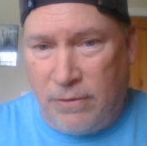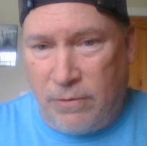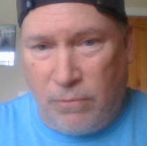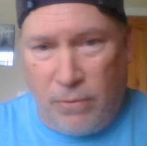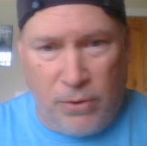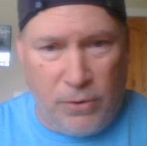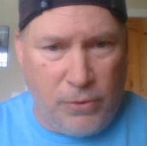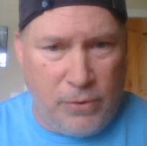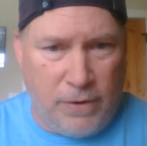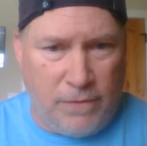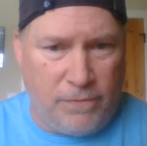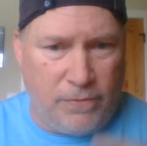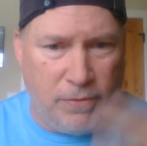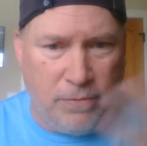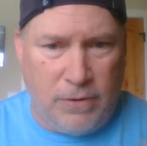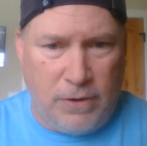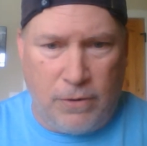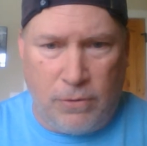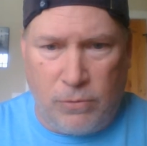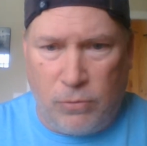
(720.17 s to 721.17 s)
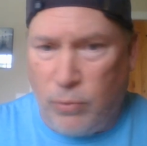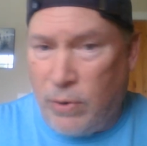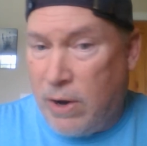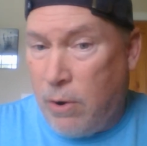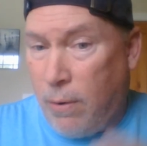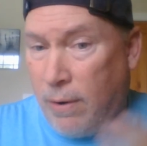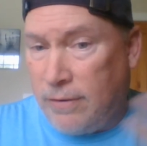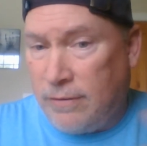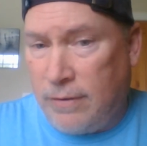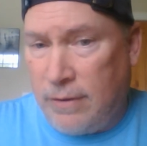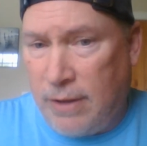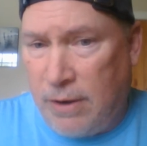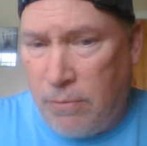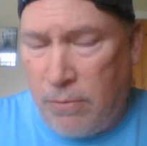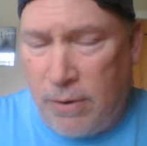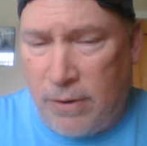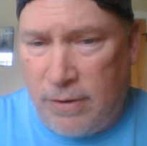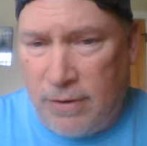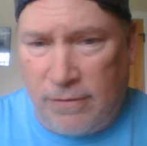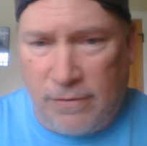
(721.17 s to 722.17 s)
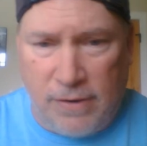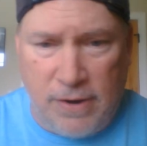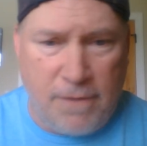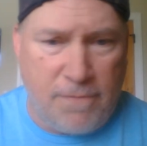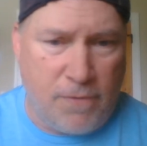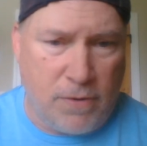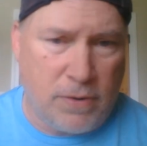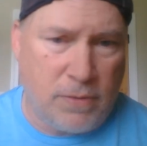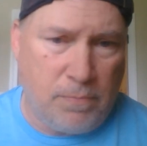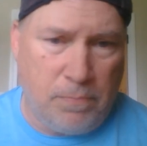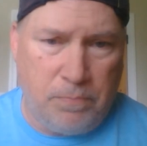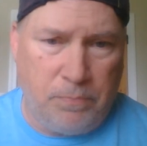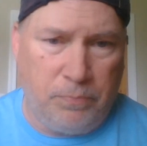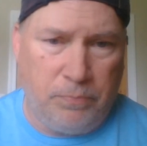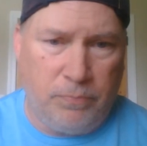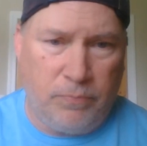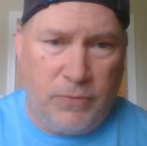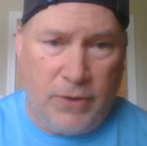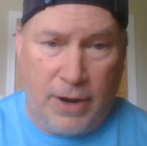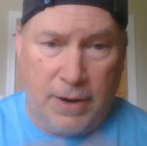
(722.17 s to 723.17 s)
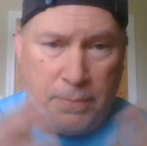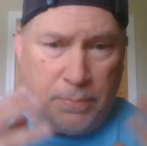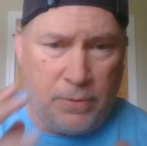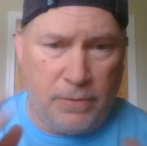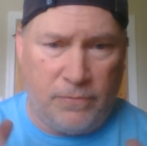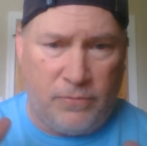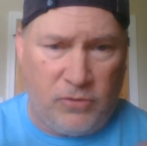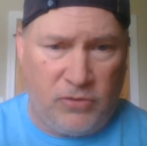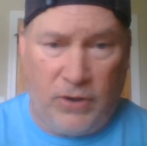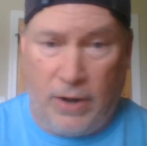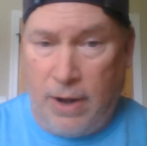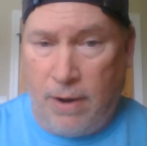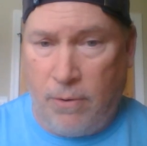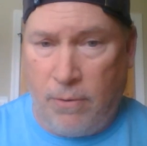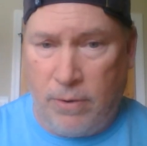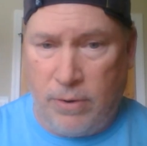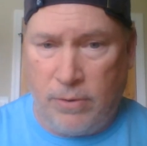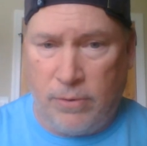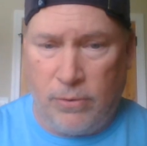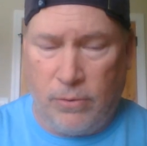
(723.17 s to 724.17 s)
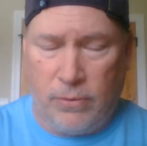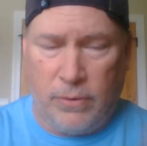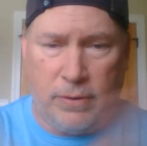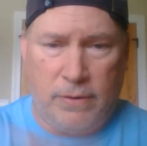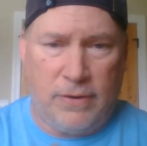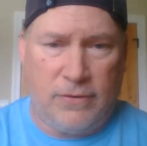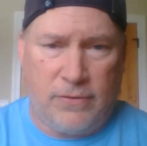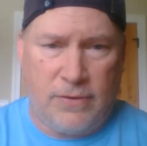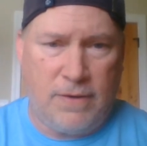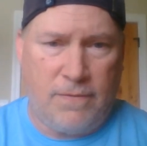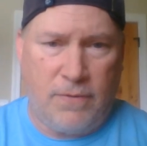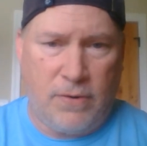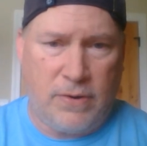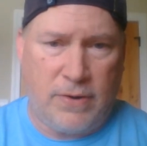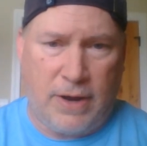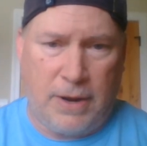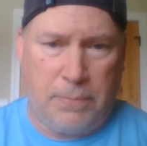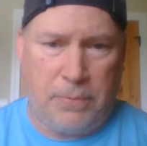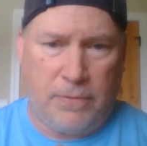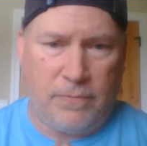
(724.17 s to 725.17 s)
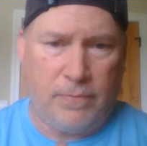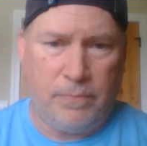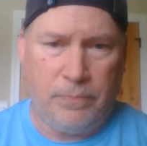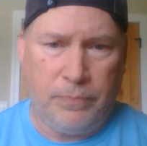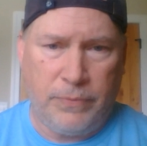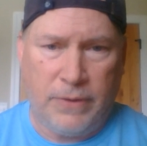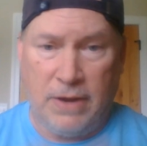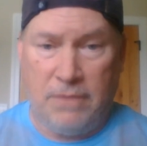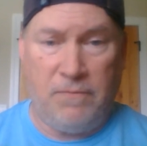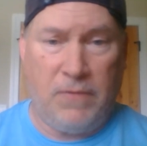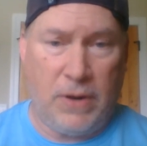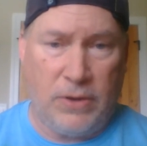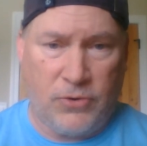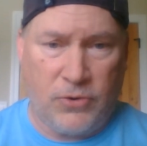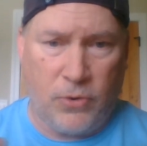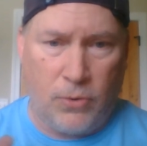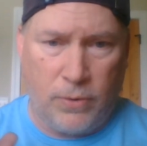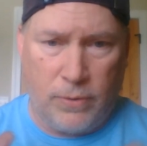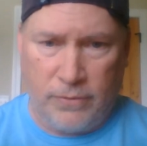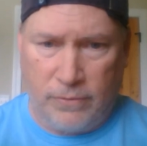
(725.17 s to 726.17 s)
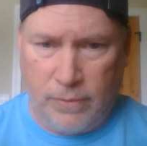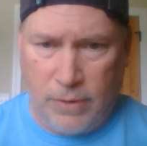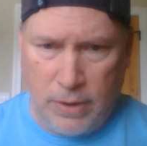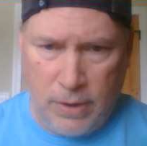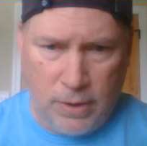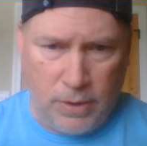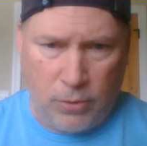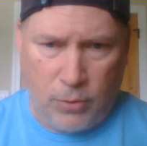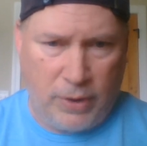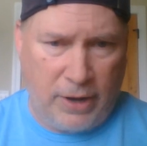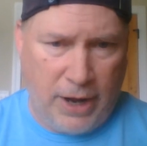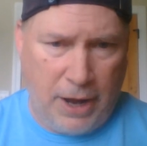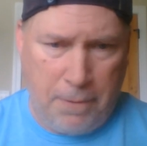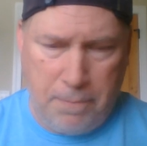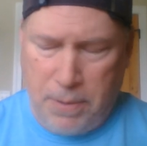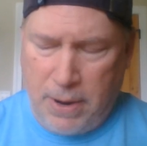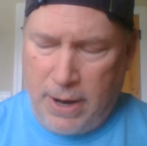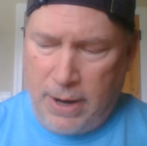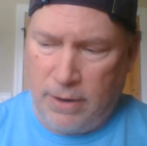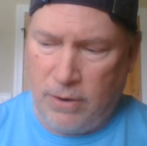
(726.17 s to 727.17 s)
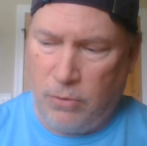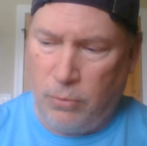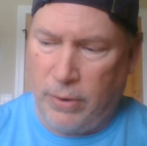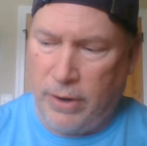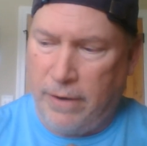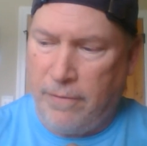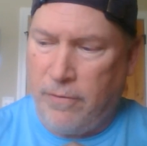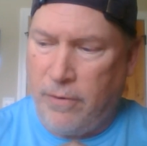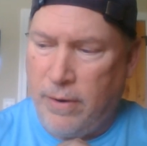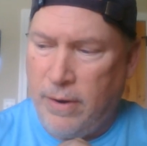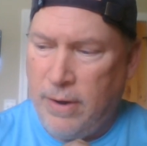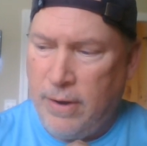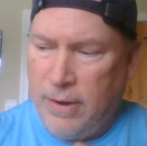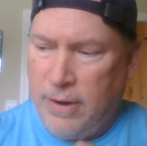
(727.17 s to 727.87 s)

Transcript: the road, if request that they run this different type of scenario or this different type of adventure or campaign or whatever.